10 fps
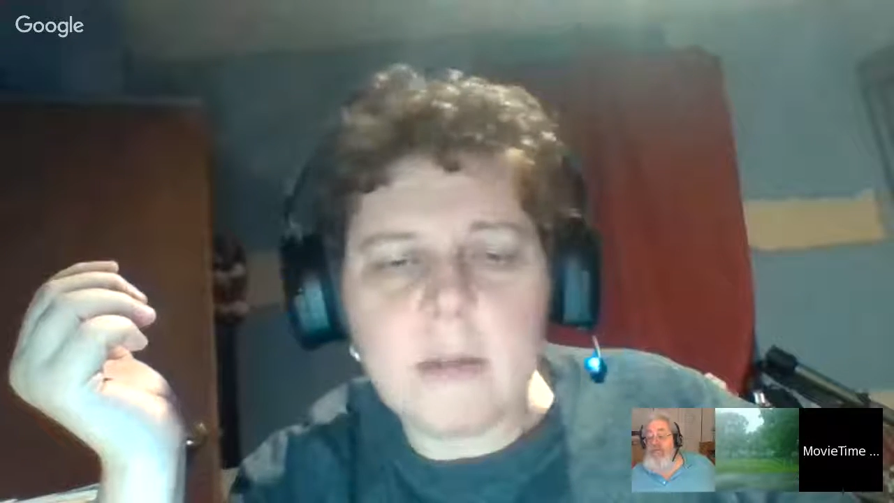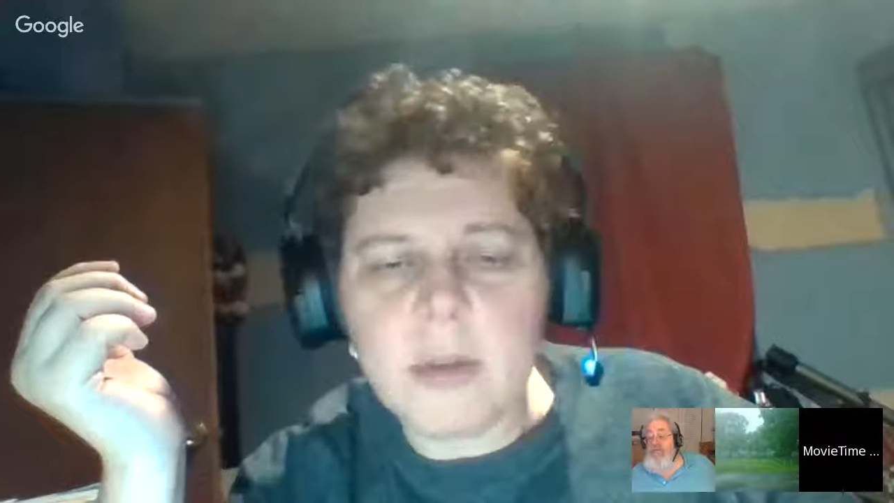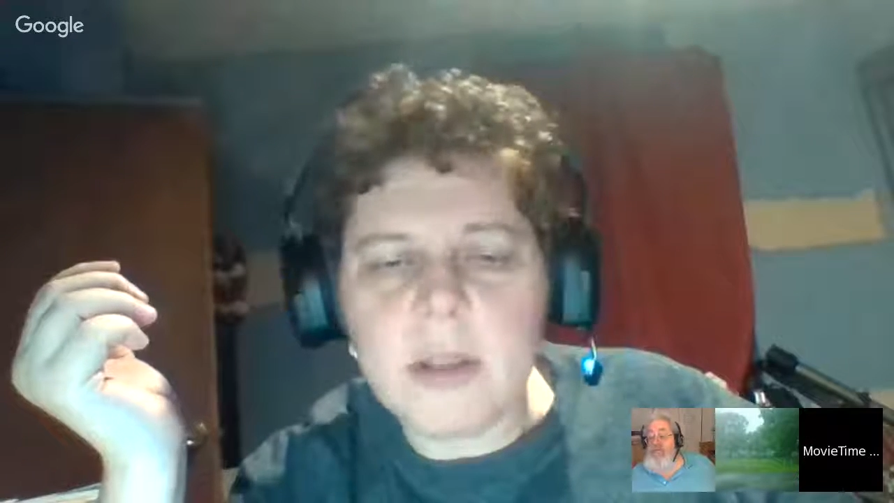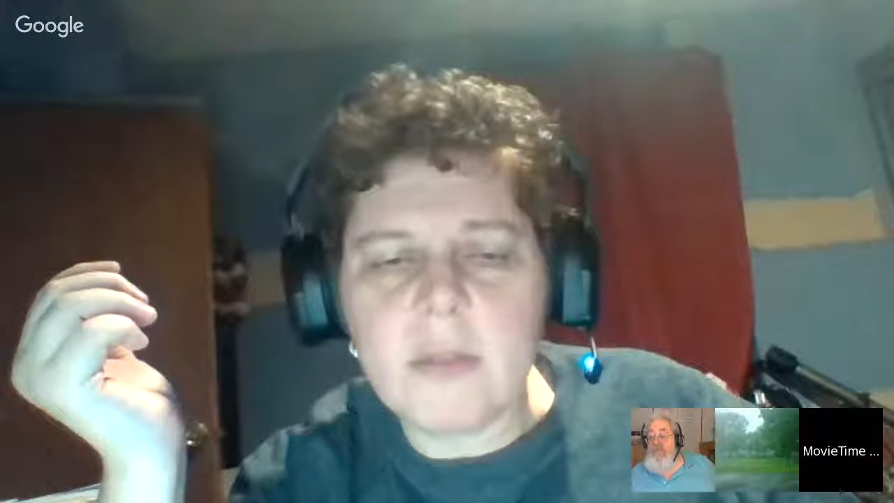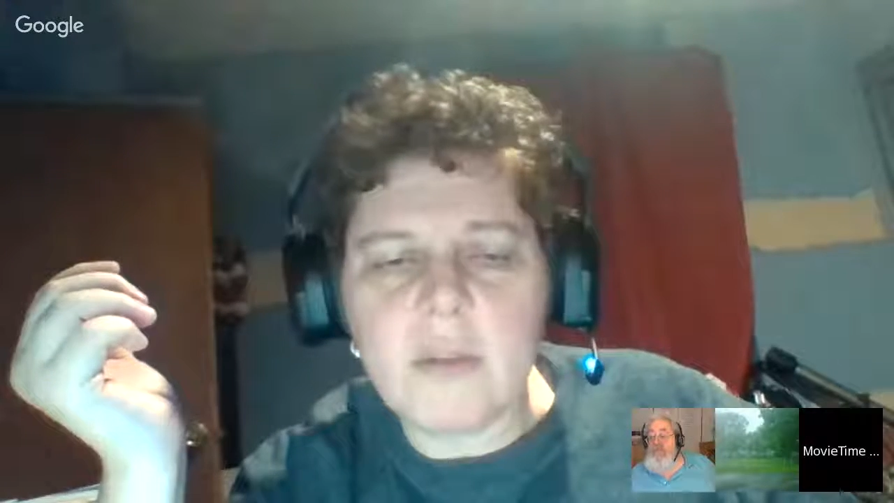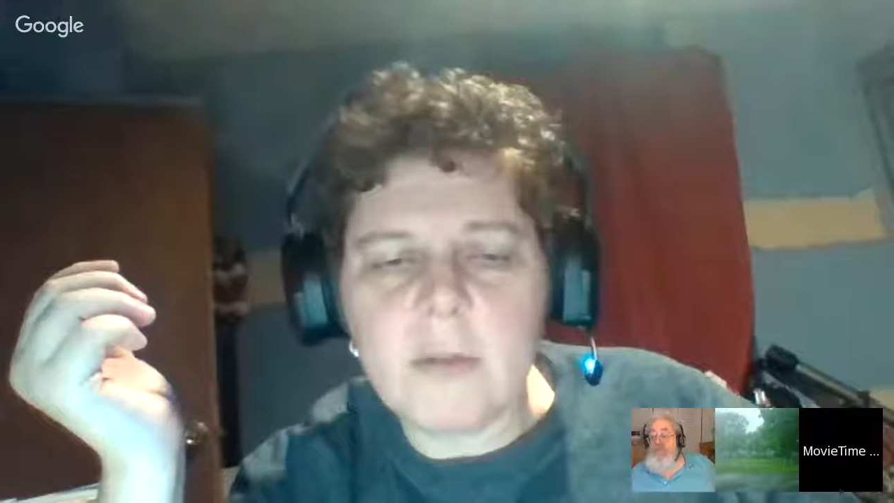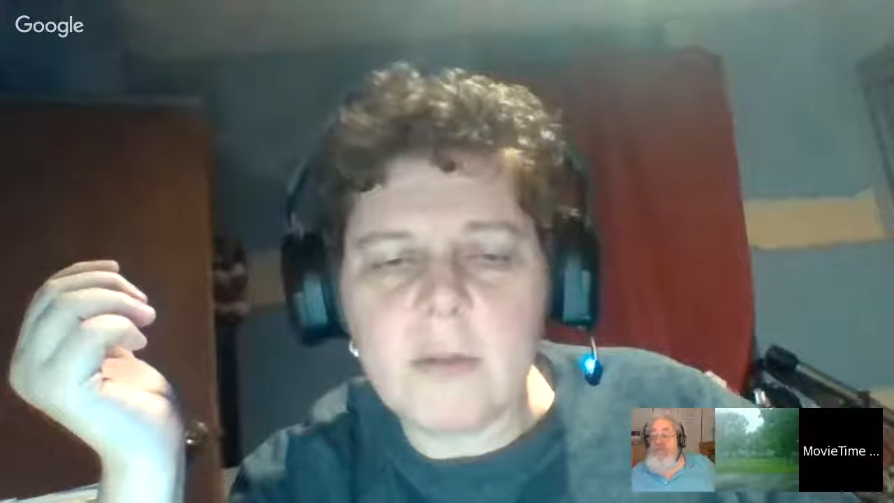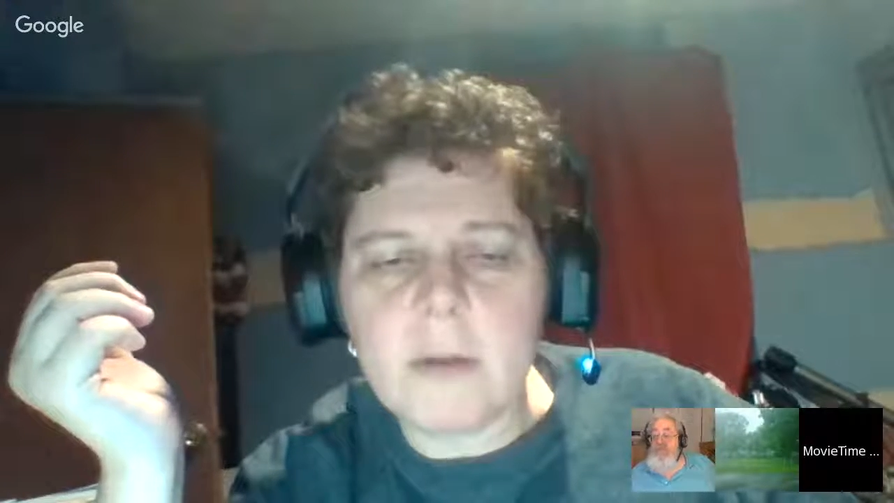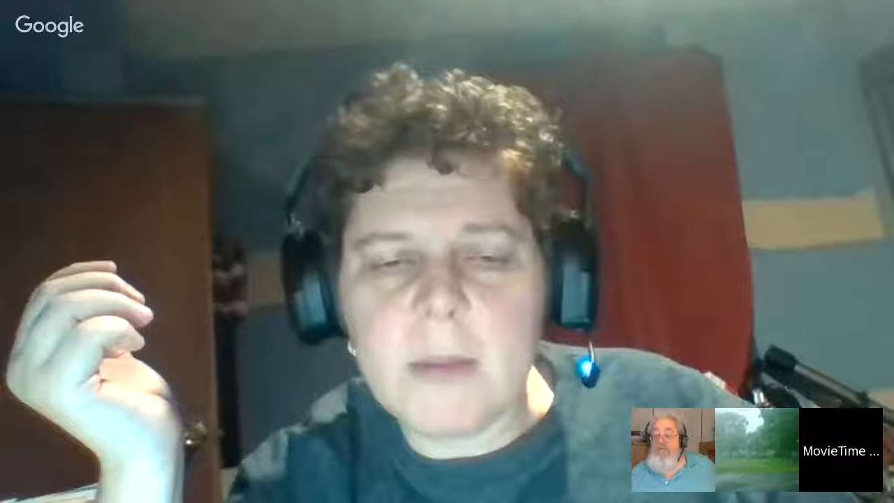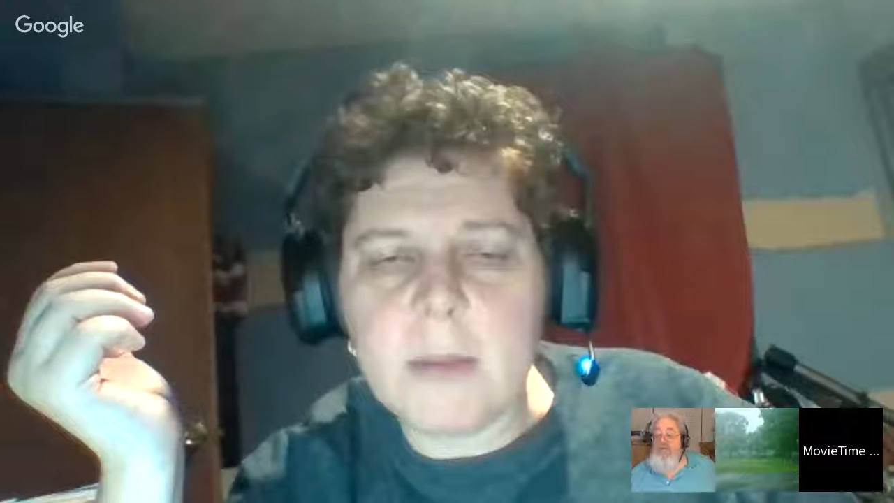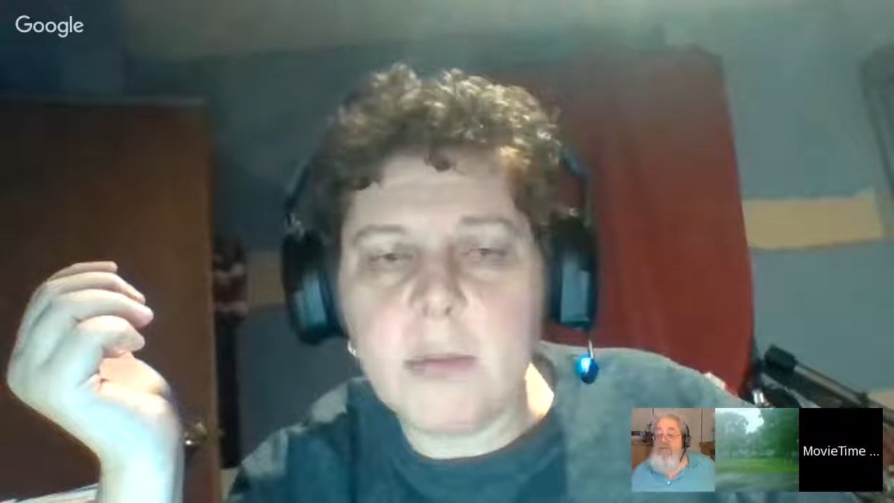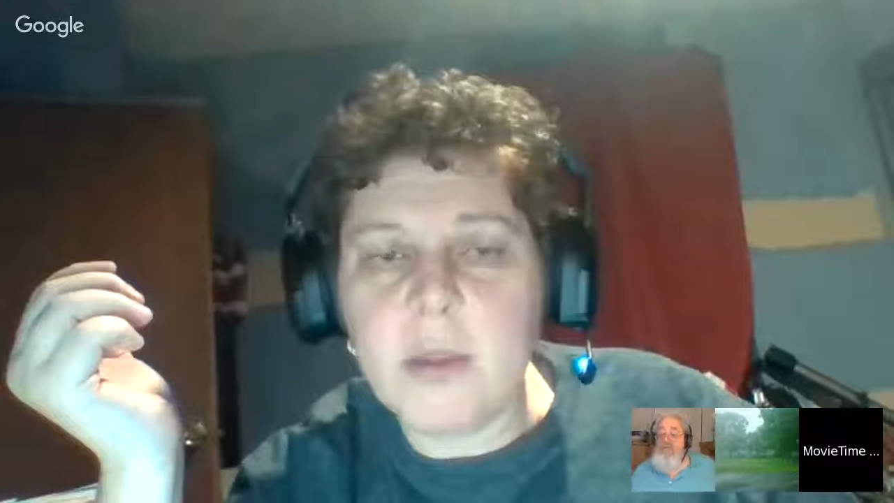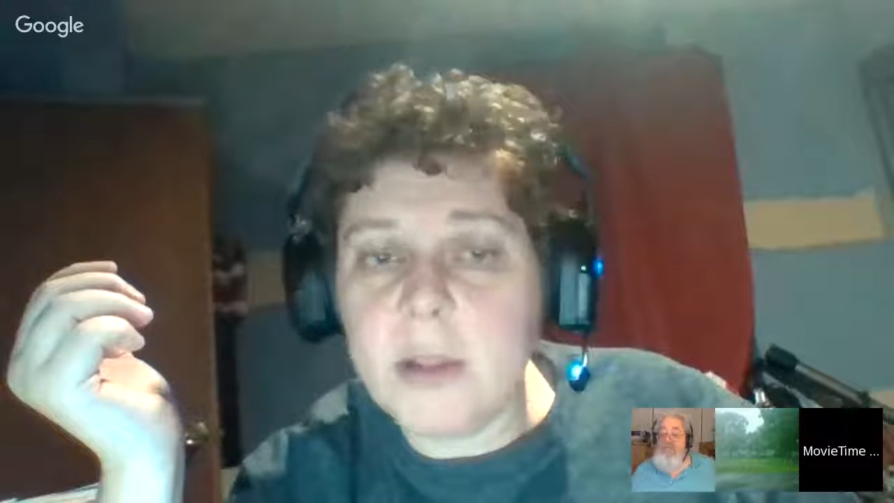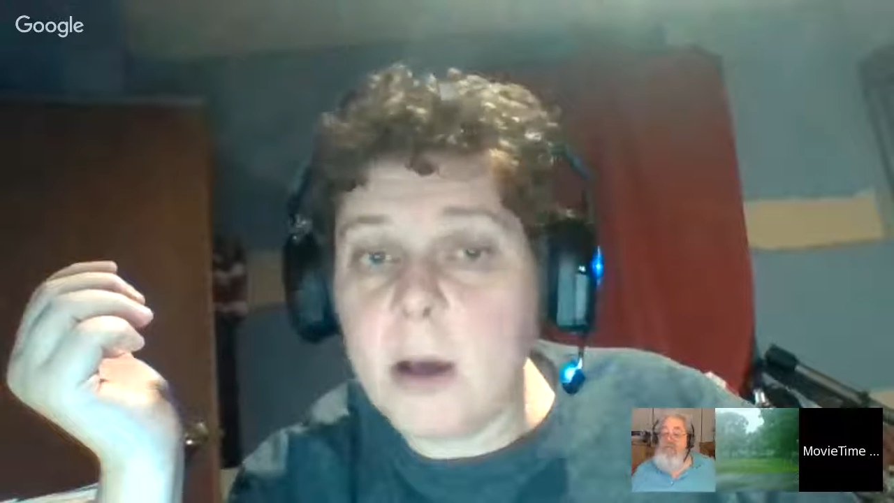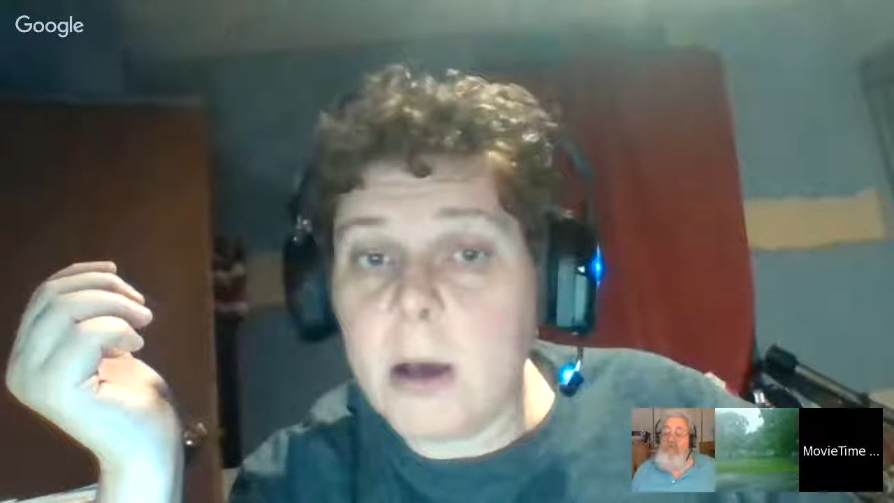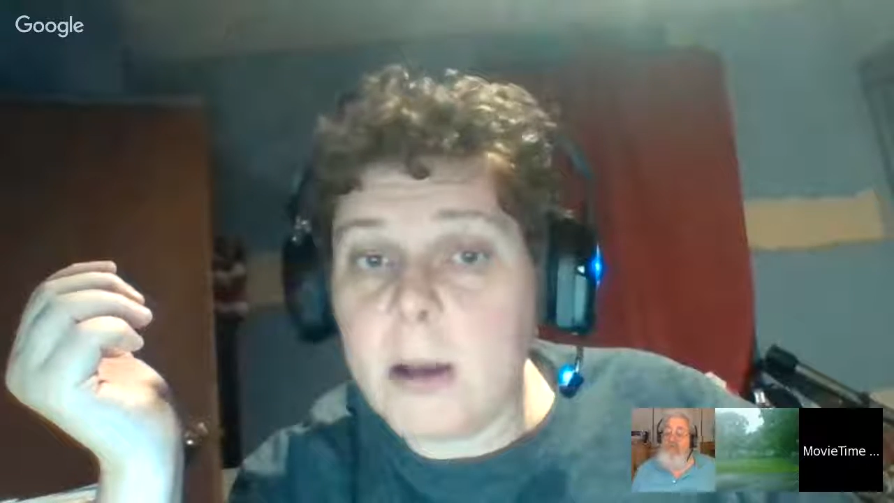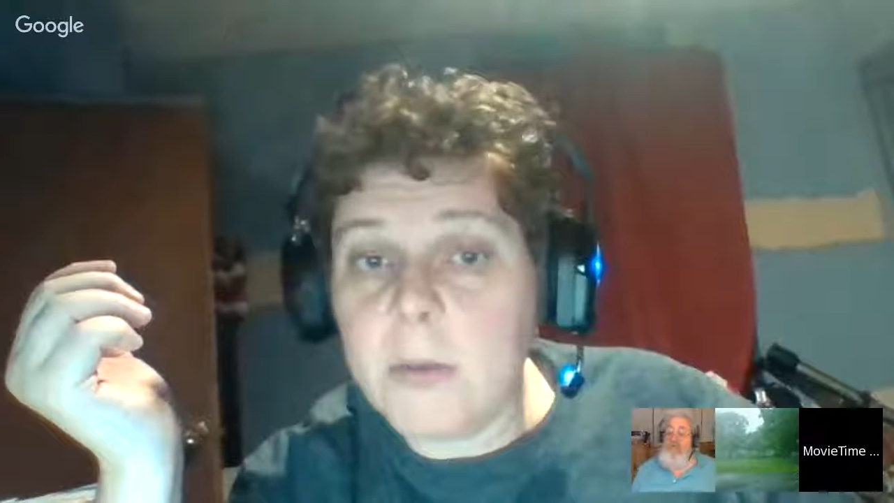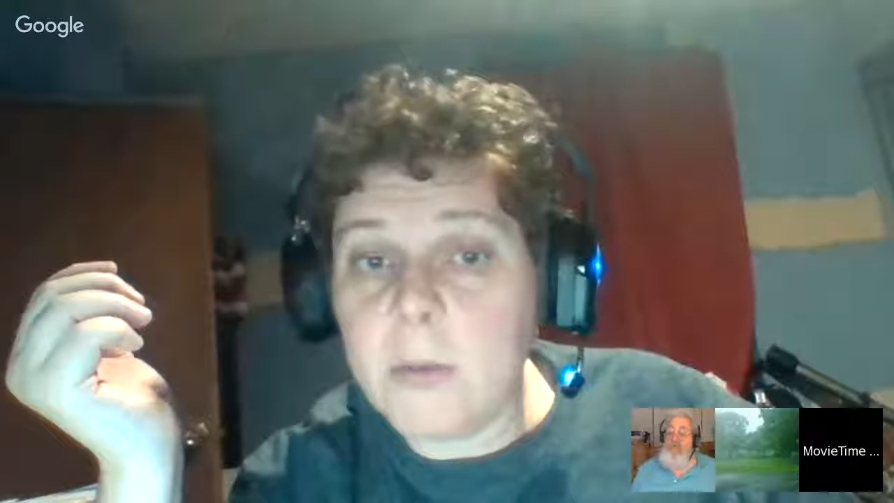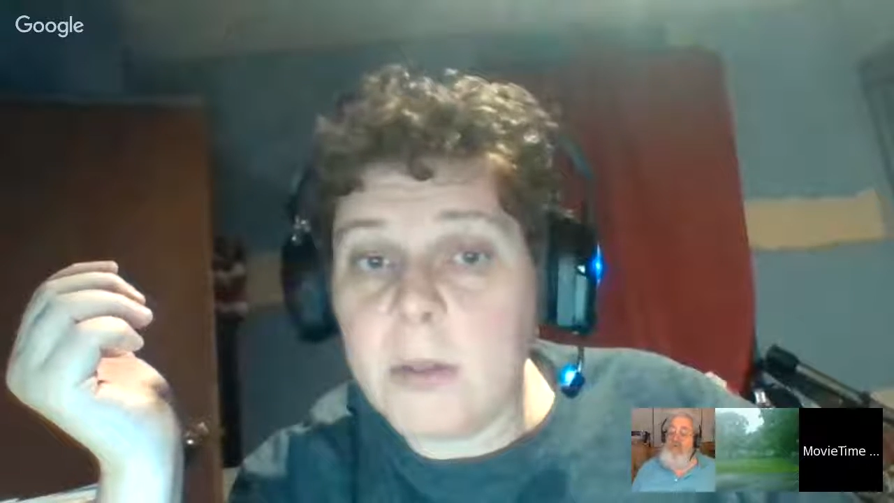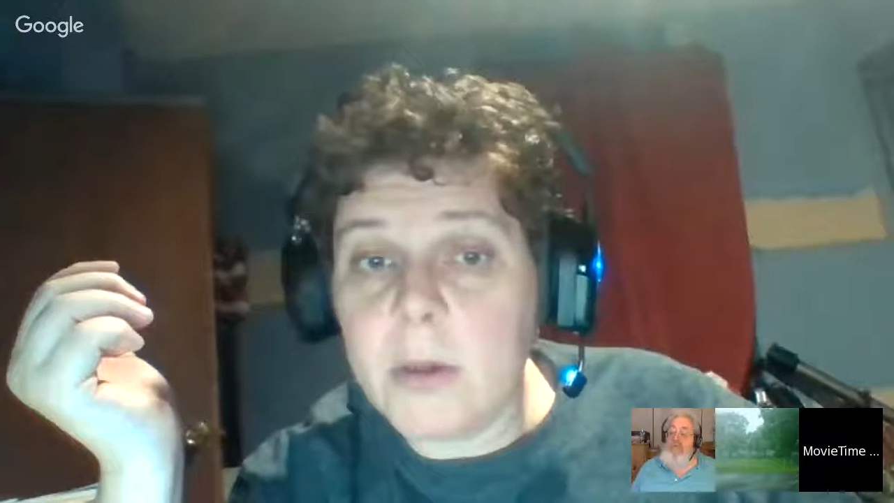complete stranger is going to be completely
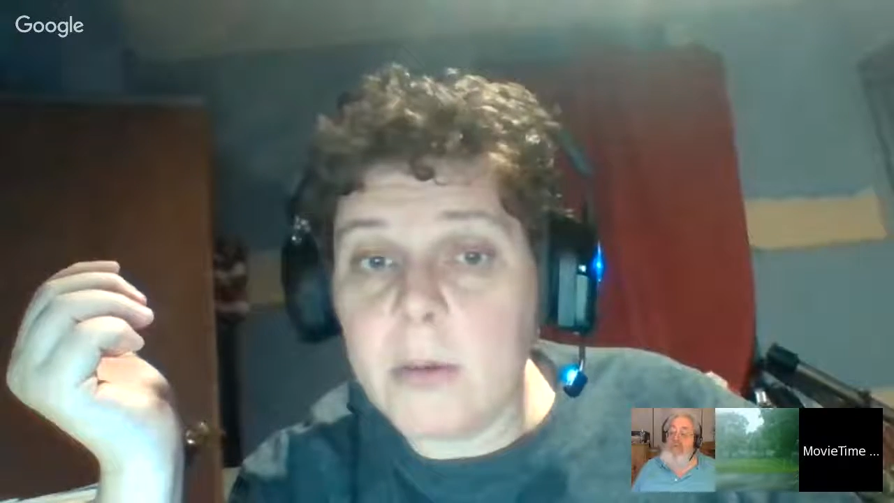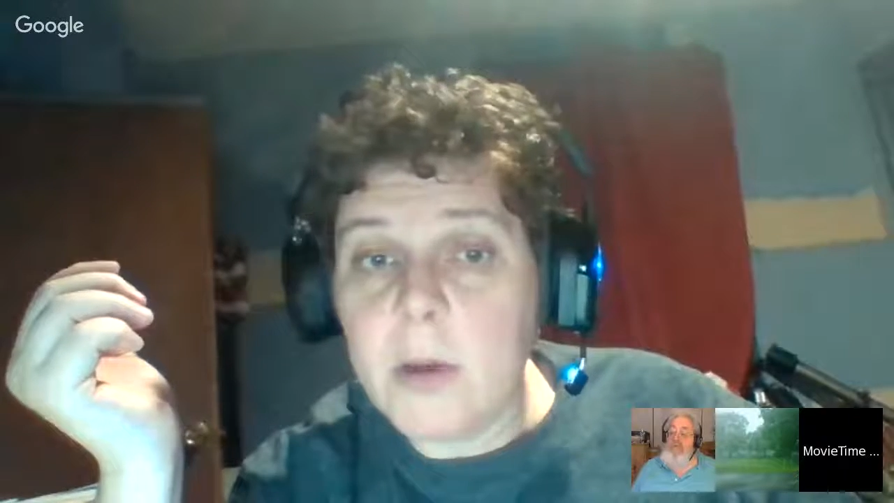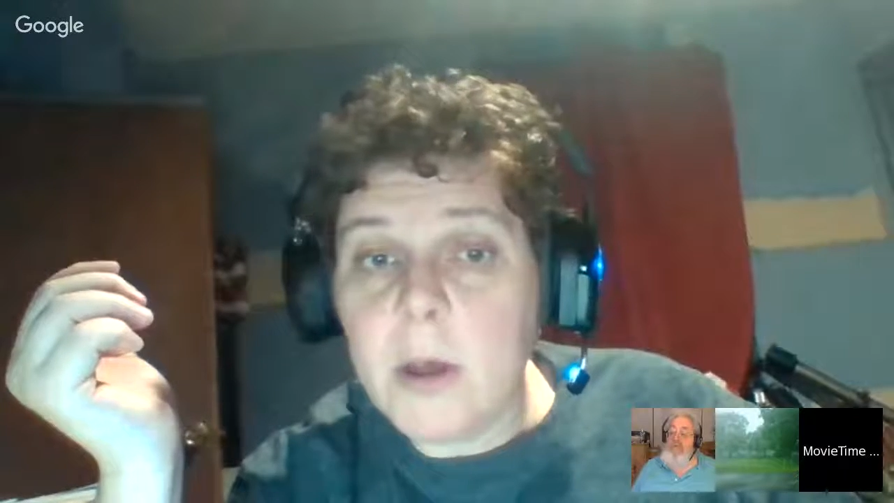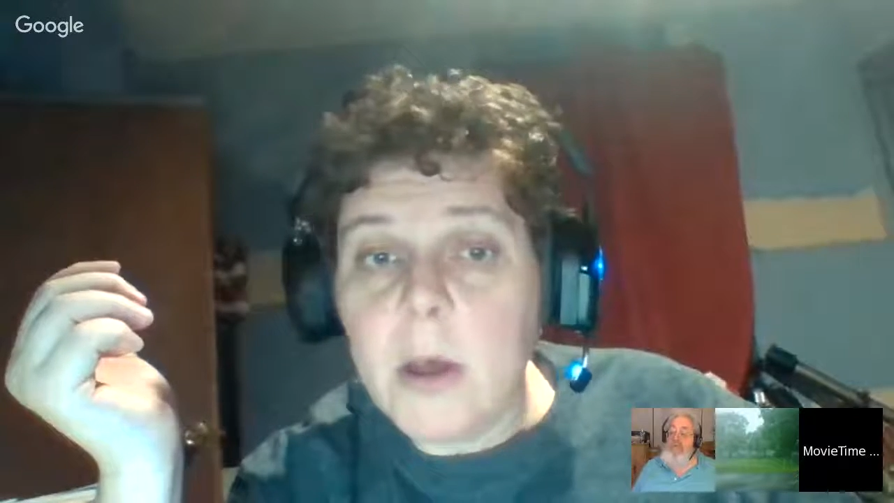honest with you.